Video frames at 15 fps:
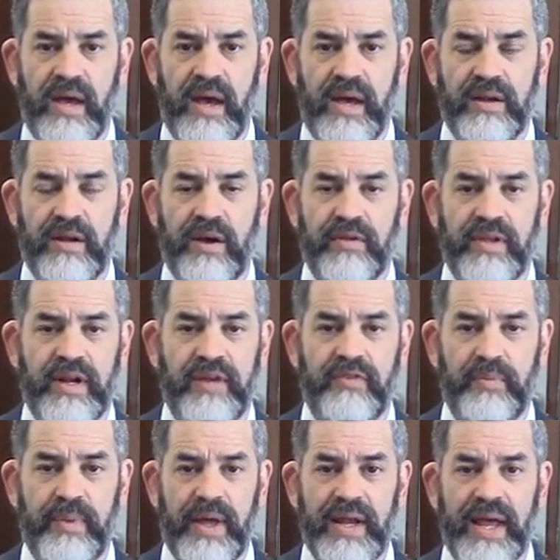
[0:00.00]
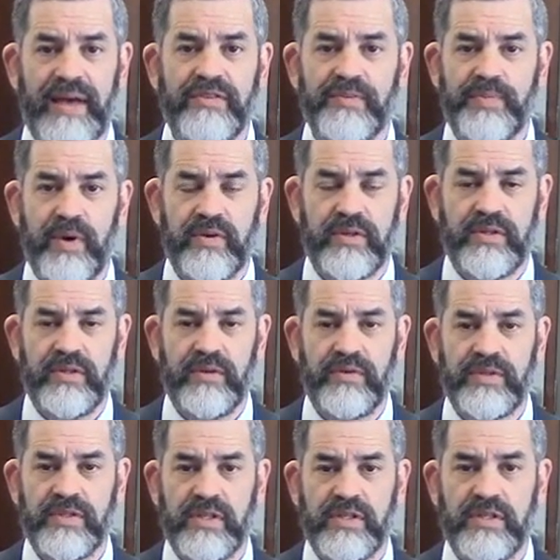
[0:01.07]
I know that everybody I've spoken to
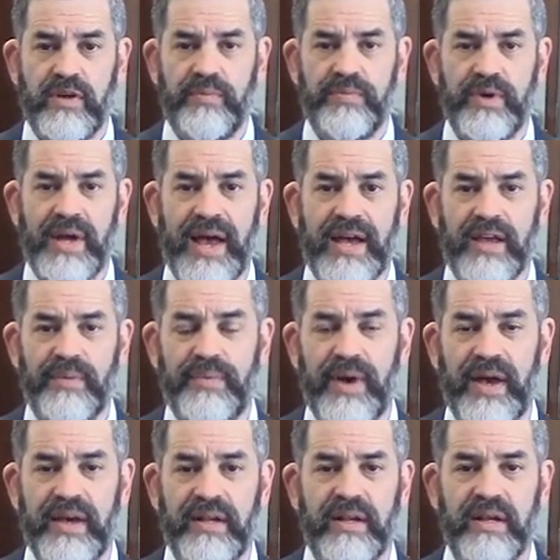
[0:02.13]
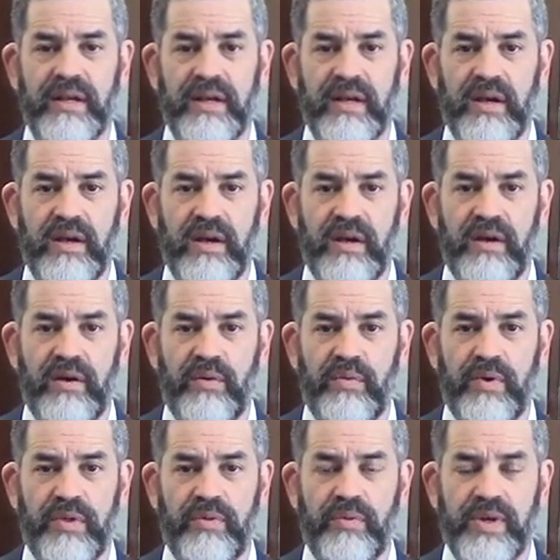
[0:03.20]
is just so preoccupied
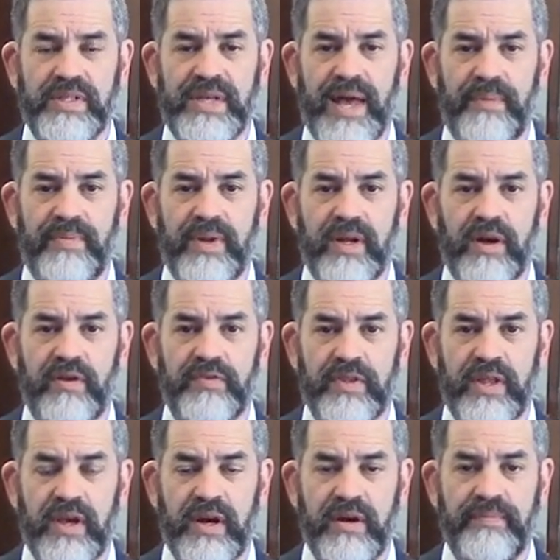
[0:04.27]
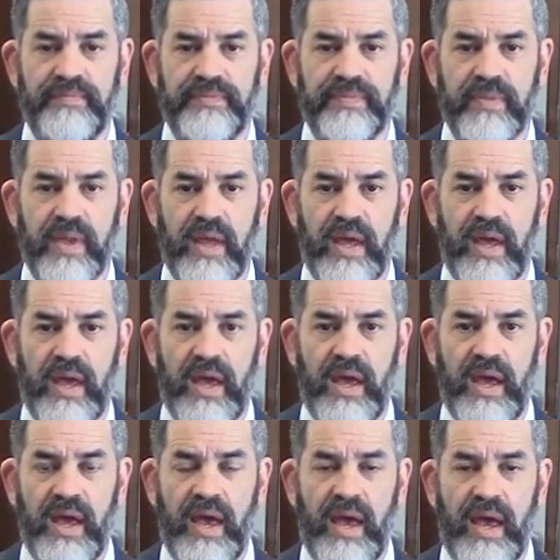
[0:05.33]
with what's happening over there.
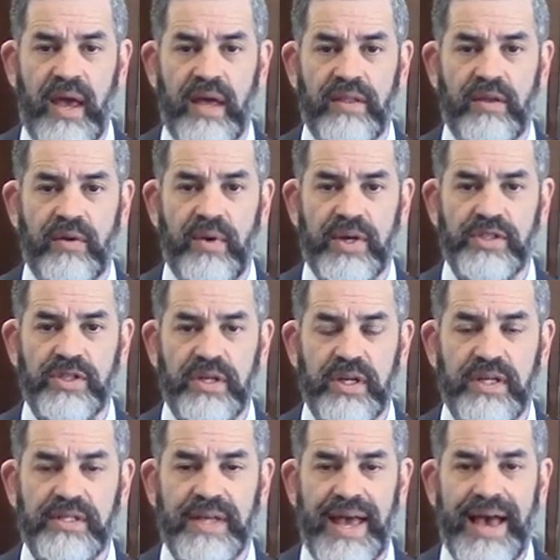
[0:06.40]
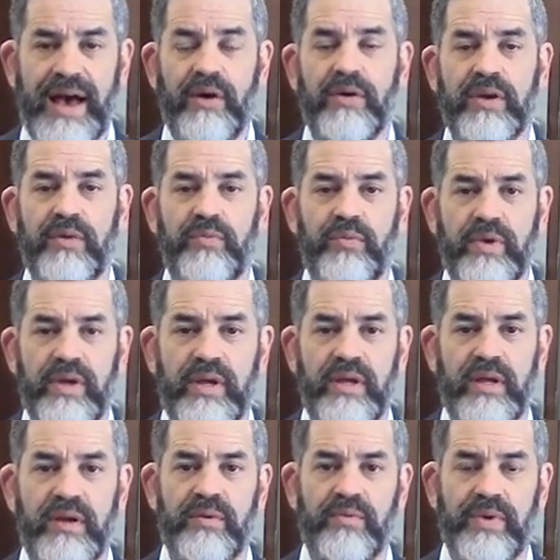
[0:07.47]
And the question is, how can
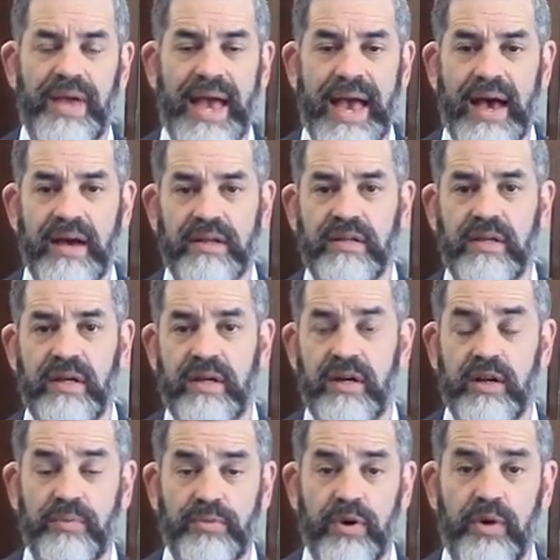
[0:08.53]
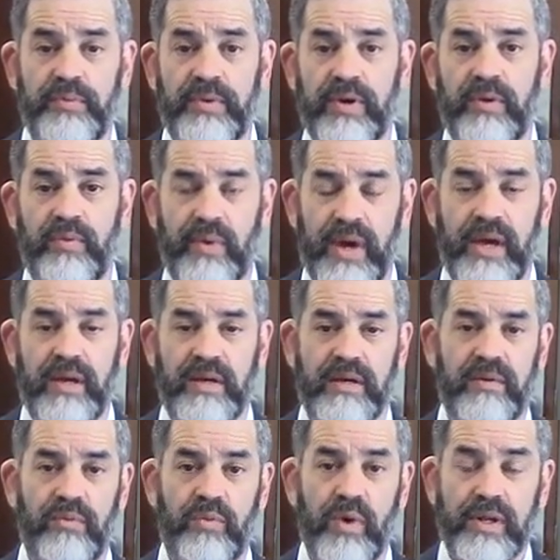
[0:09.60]
we react in an appropriate way?
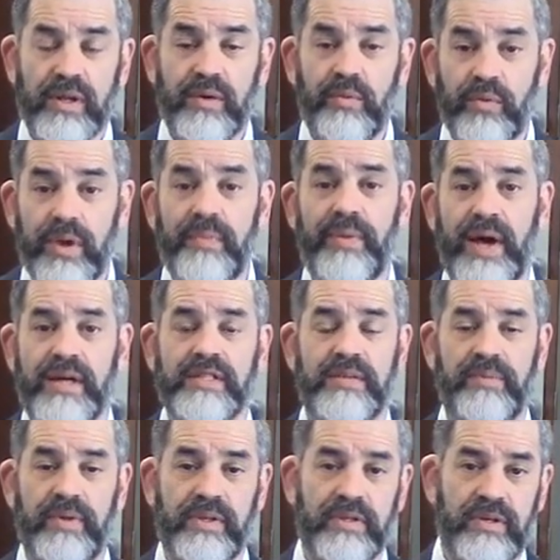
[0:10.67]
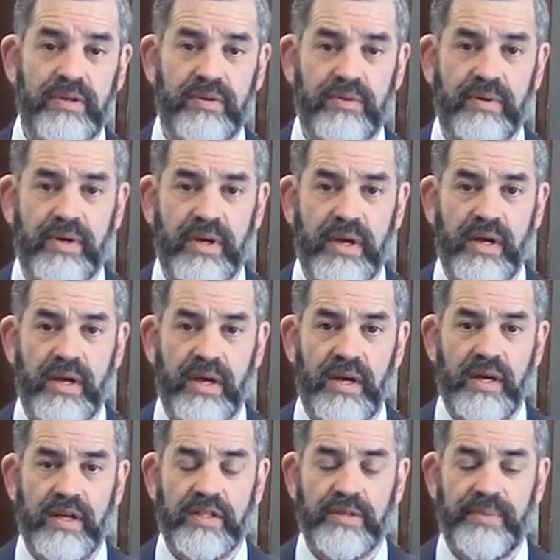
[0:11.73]
What can we possibly do
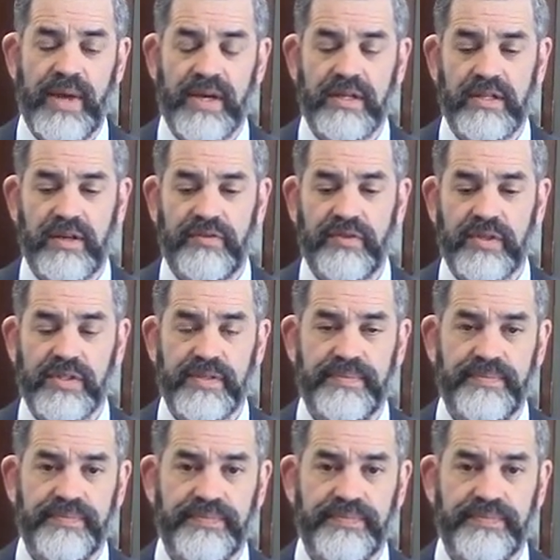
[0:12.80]
to make a difference?